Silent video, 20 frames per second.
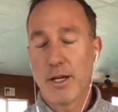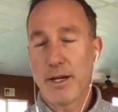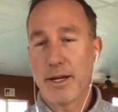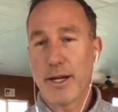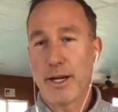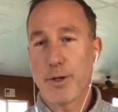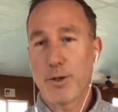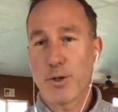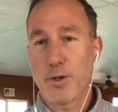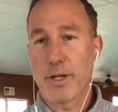
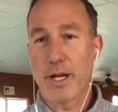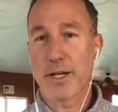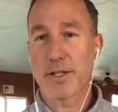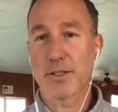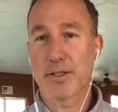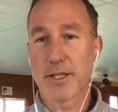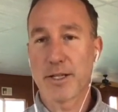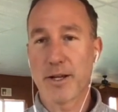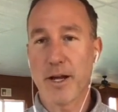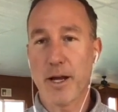Uh, should
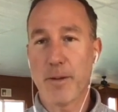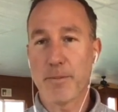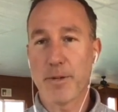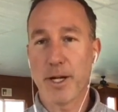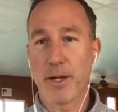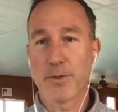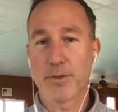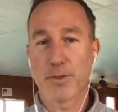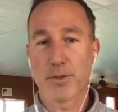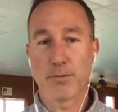actually calm
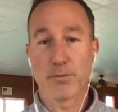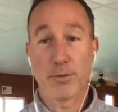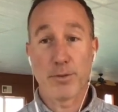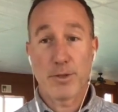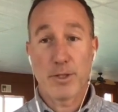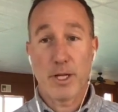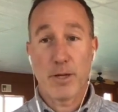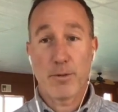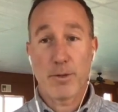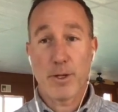down. So we'll
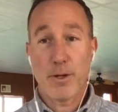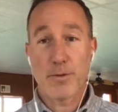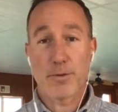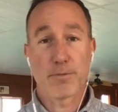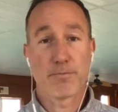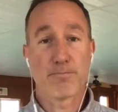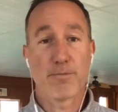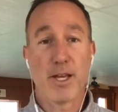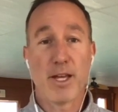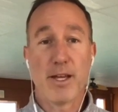see how it
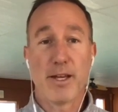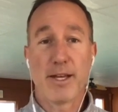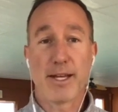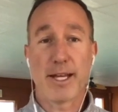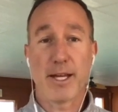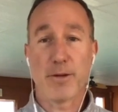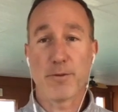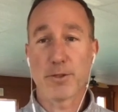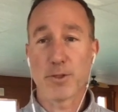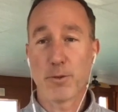goes.
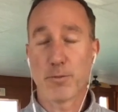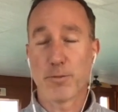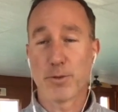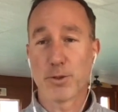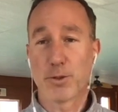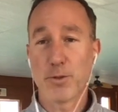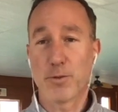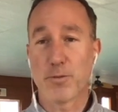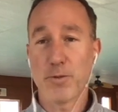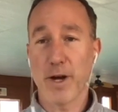Anyhow, so for
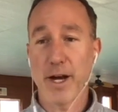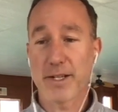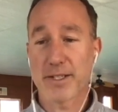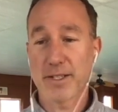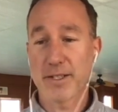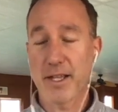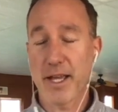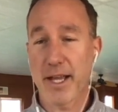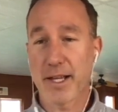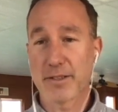
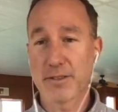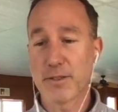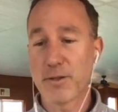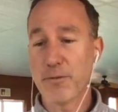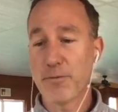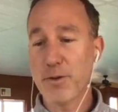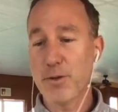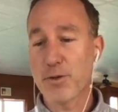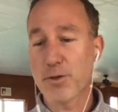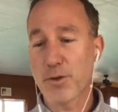Fox, thanks. In
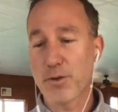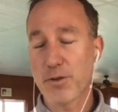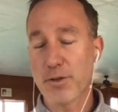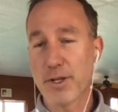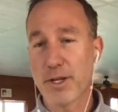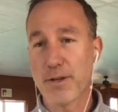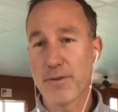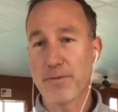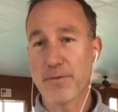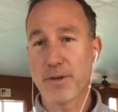the future,
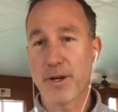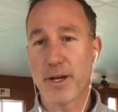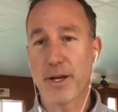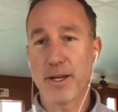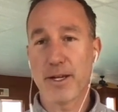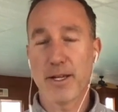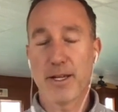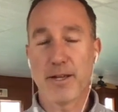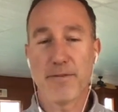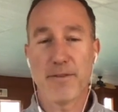if
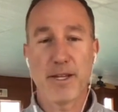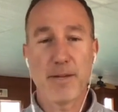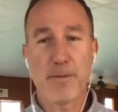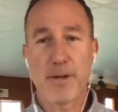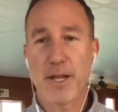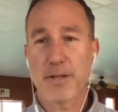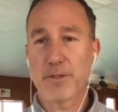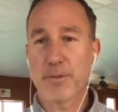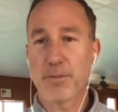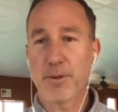uh, if
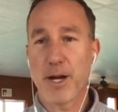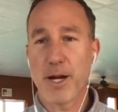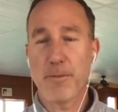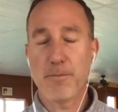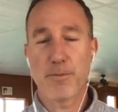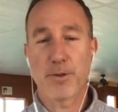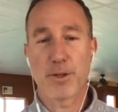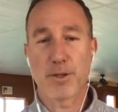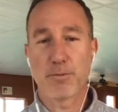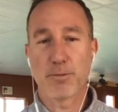anybody has a
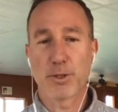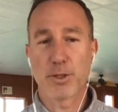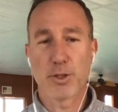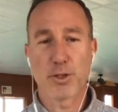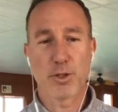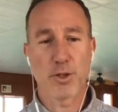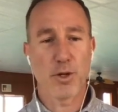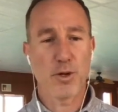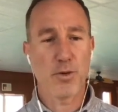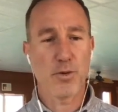problem with the, with the
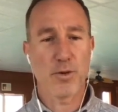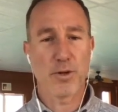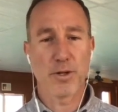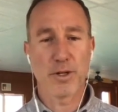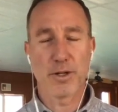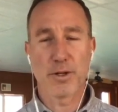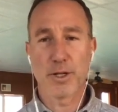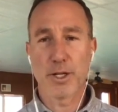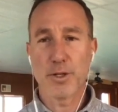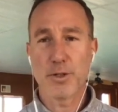show or,
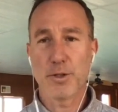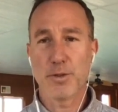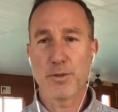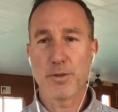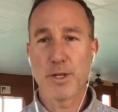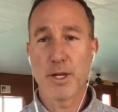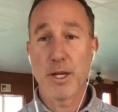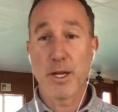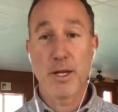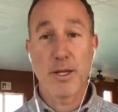or
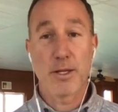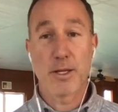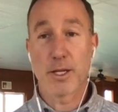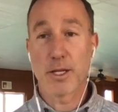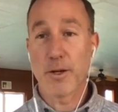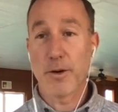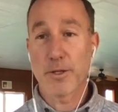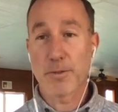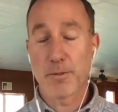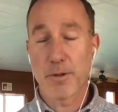issues, you
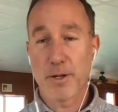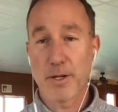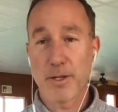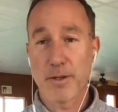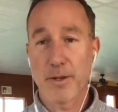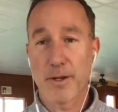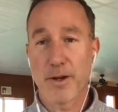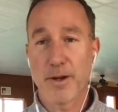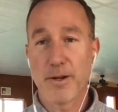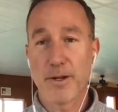can always put it
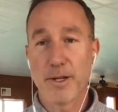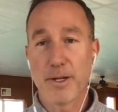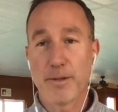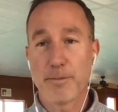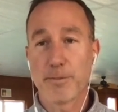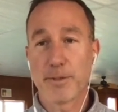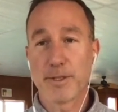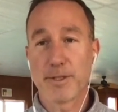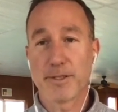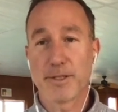in there.
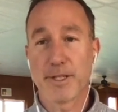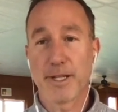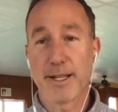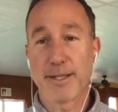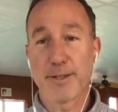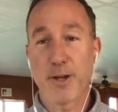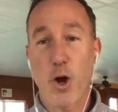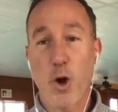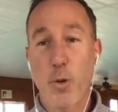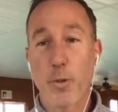But uh,
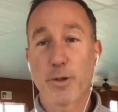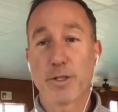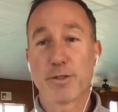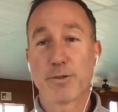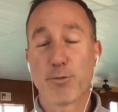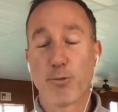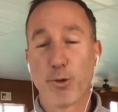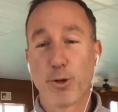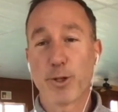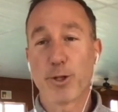it's always
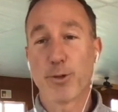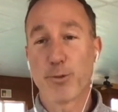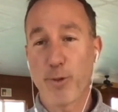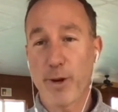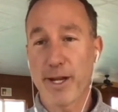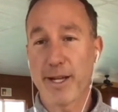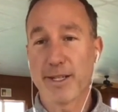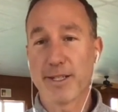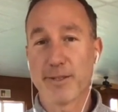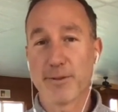really
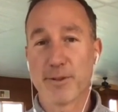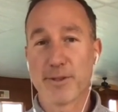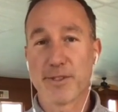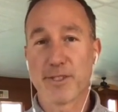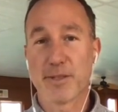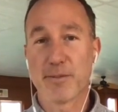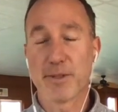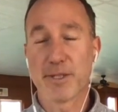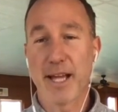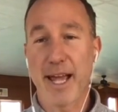great when
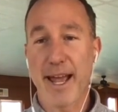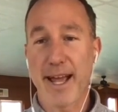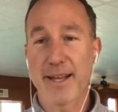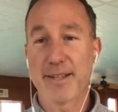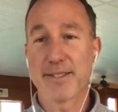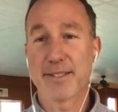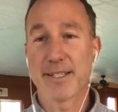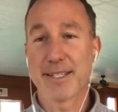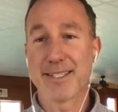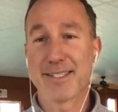someone
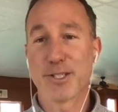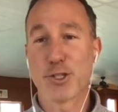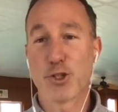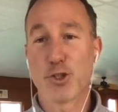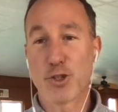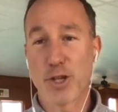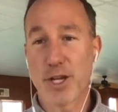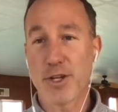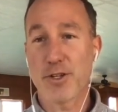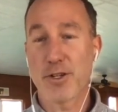has a
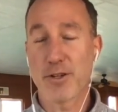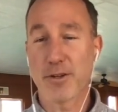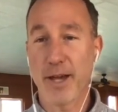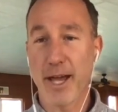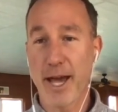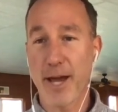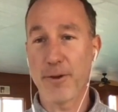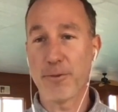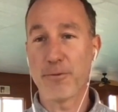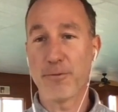suggestion on
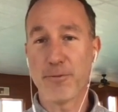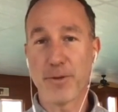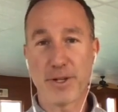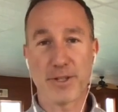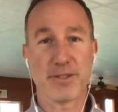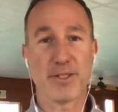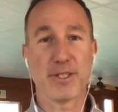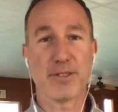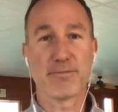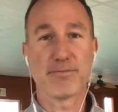how to
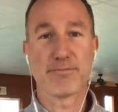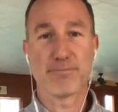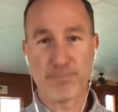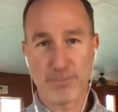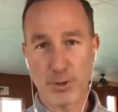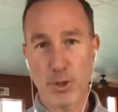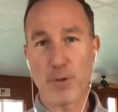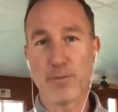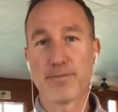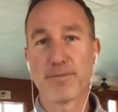fix it.
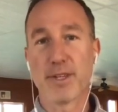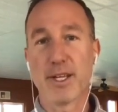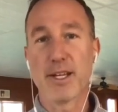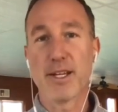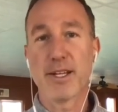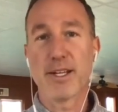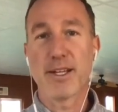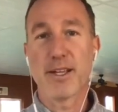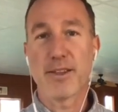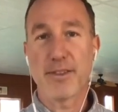So,
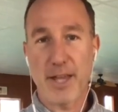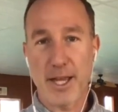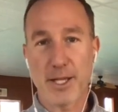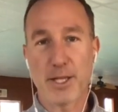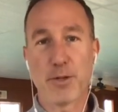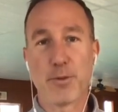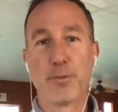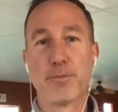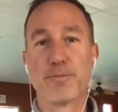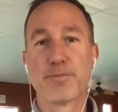
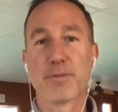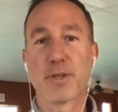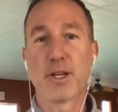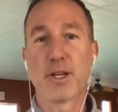thank you.